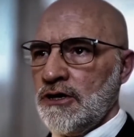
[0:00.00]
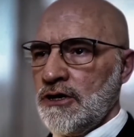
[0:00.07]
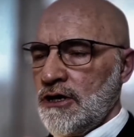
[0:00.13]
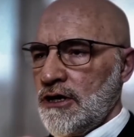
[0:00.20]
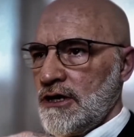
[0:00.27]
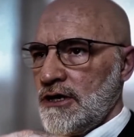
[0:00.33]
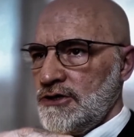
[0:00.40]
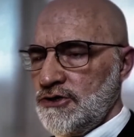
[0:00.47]

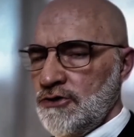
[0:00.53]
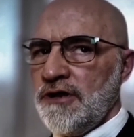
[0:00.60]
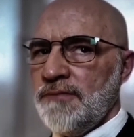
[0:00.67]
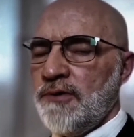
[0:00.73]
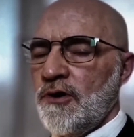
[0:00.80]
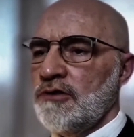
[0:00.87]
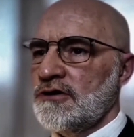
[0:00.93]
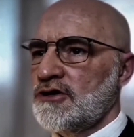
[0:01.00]

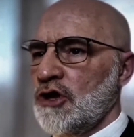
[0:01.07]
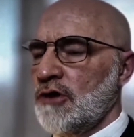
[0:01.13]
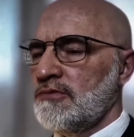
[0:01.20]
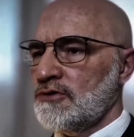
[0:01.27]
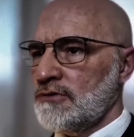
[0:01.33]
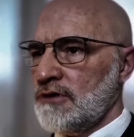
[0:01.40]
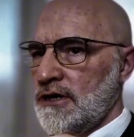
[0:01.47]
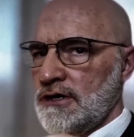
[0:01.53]
unipolar
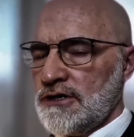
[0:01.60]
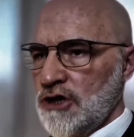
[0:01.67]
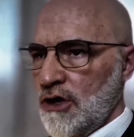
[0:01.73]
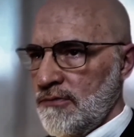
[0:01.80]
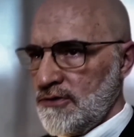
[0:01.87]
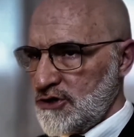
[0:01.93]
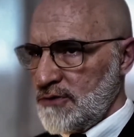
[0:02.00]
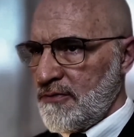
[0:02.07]
global
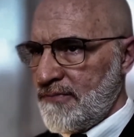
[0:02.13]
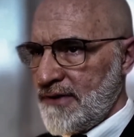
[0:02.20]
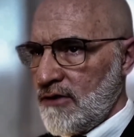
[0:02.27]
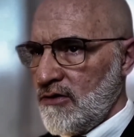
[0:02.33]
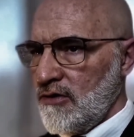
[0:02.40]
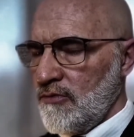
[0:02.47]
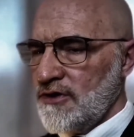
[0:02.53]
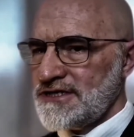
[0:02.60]

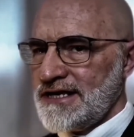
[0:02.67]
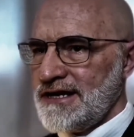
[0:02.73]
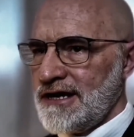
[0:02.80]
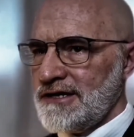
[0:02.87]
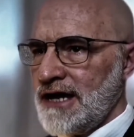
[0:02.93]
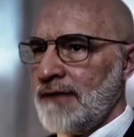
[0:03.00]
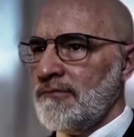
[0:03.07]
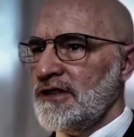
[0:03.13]
superpower was an
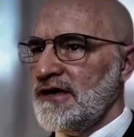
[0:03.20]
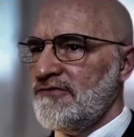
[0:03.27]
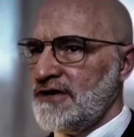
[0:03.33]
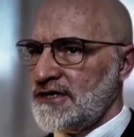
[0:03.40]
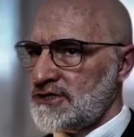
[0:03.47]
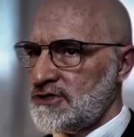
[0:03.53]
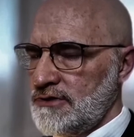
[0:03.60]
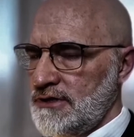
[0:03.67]
anomaly of
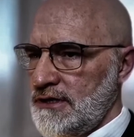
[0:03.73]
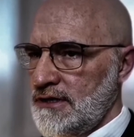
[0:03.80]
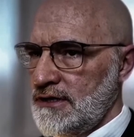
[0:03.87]
history.